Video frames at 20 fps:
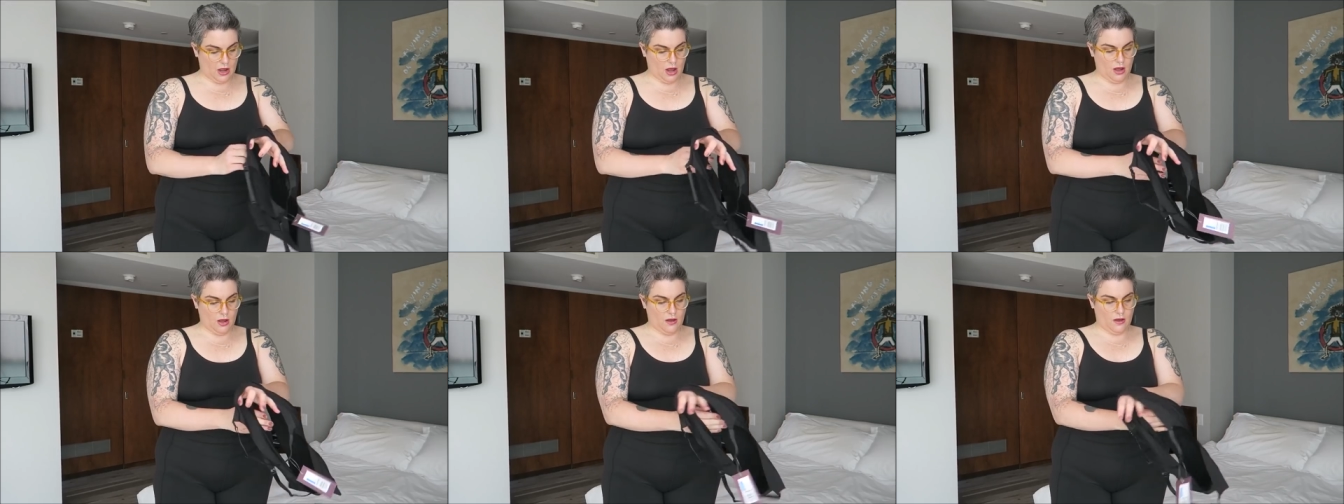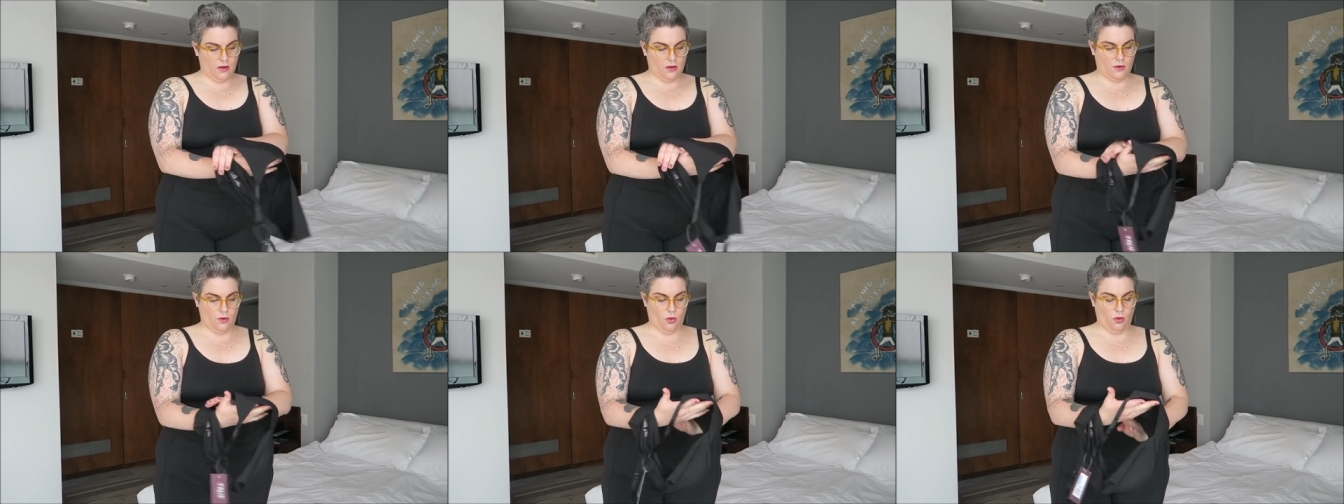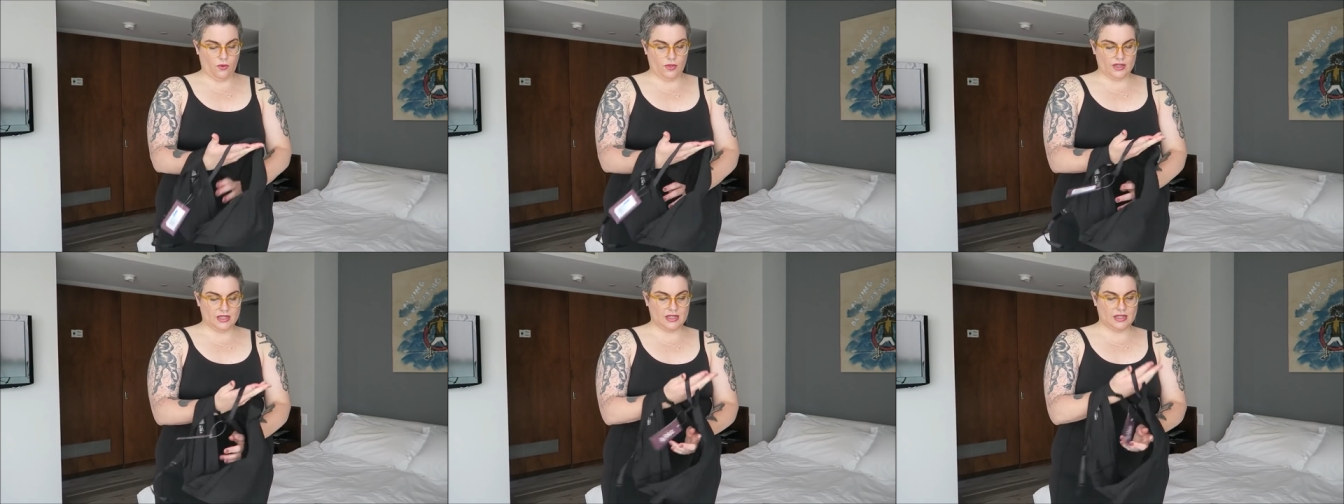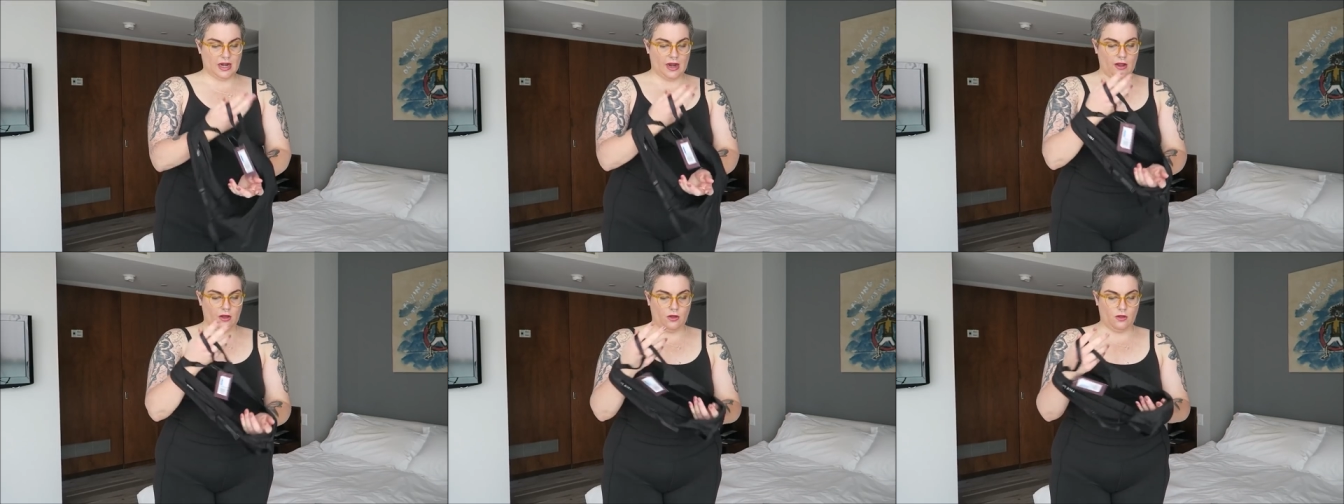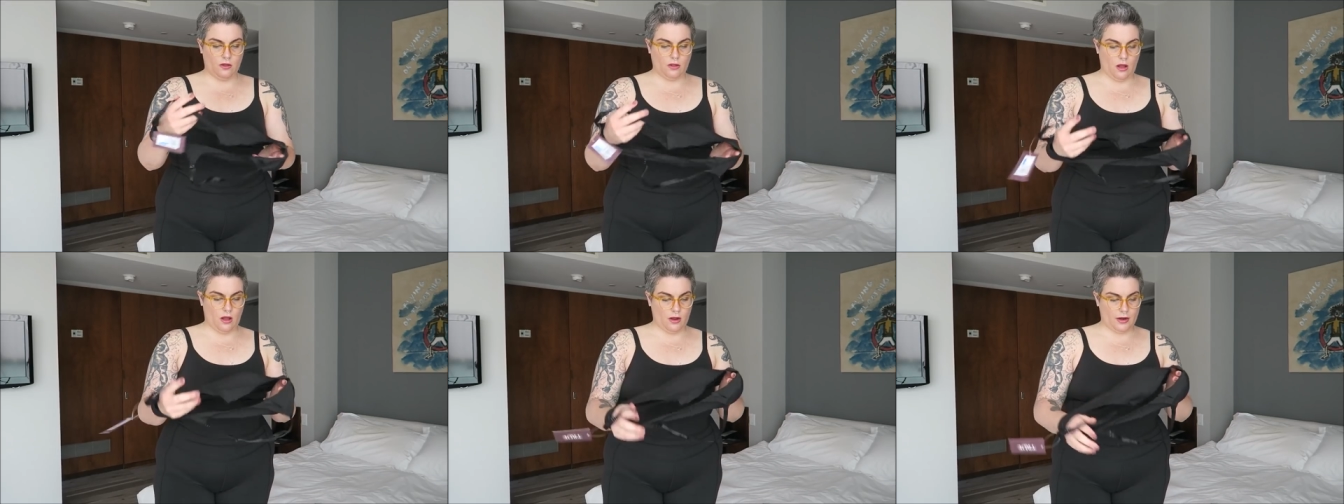uh, or the
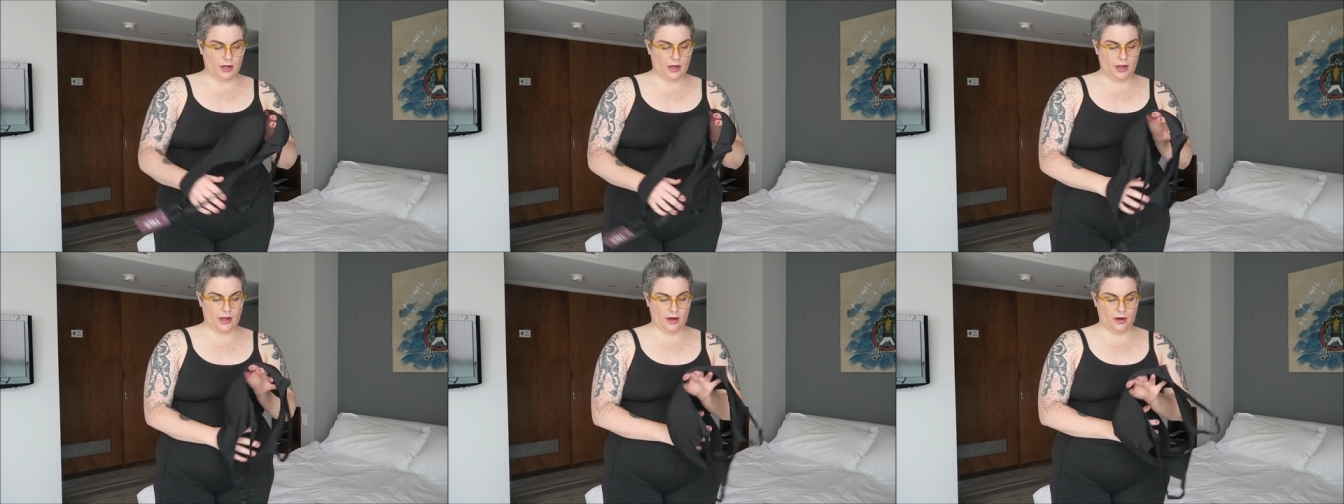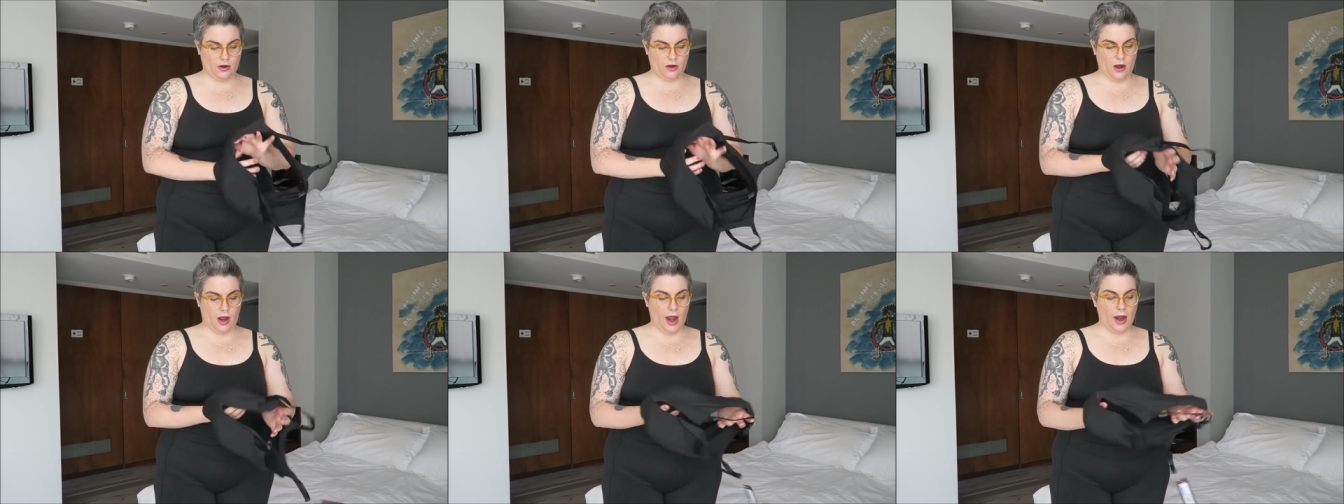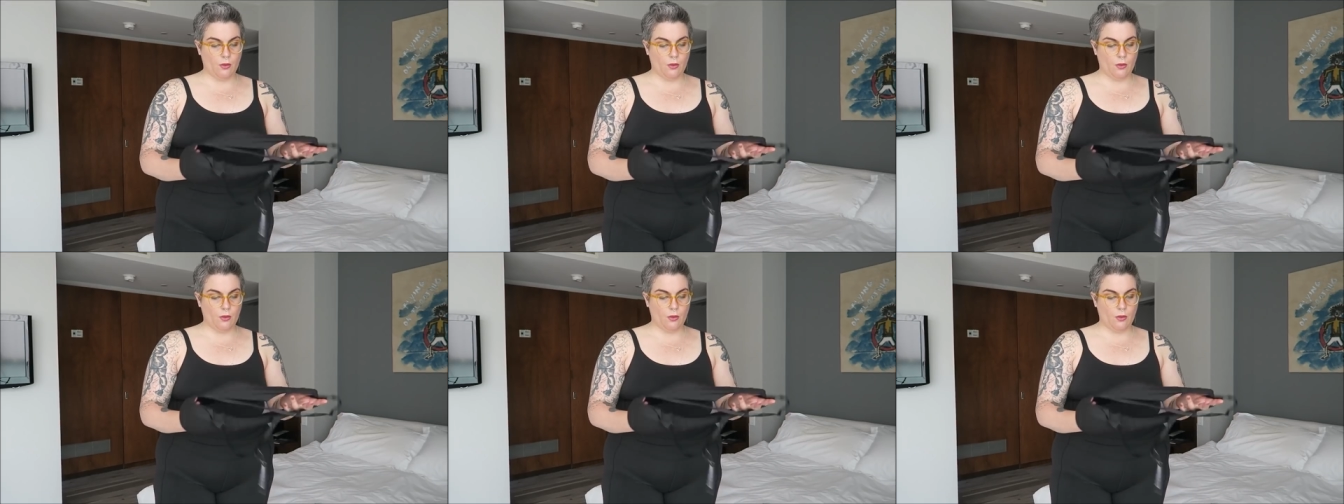style on here.